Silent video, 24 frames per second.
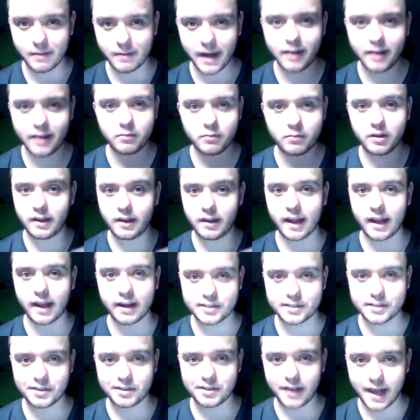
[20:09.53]
I didn't really
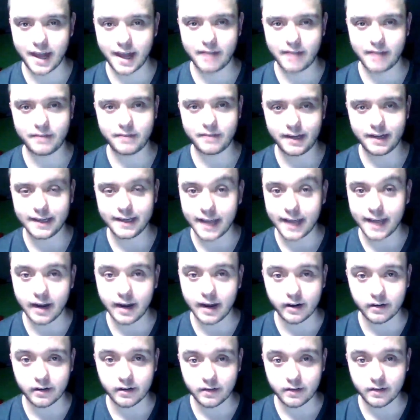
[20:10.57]
actually have any
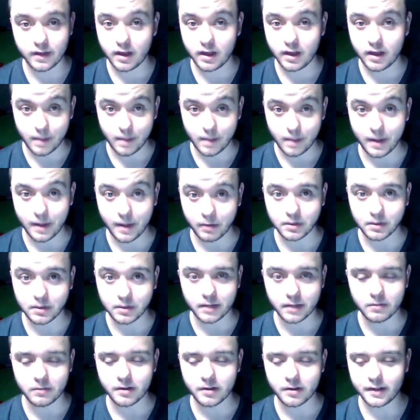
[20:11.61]
care about
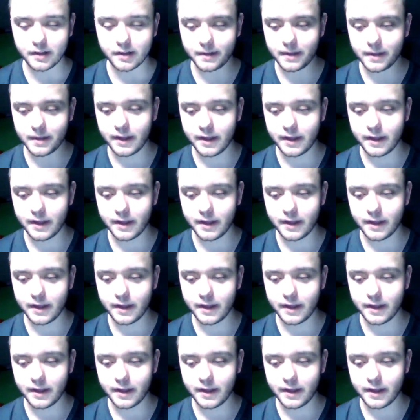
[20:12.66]
them really.